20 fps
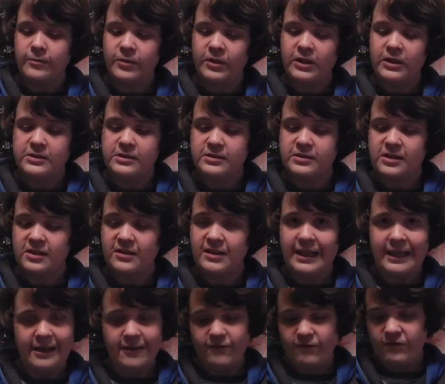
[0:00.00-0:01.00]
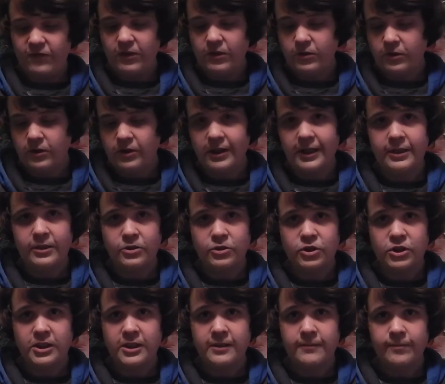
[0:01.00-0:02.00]
because they can feel your
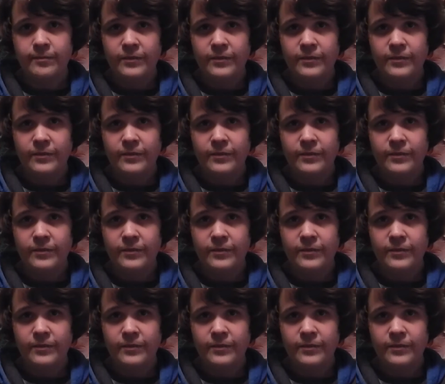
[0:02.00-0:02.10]
energy.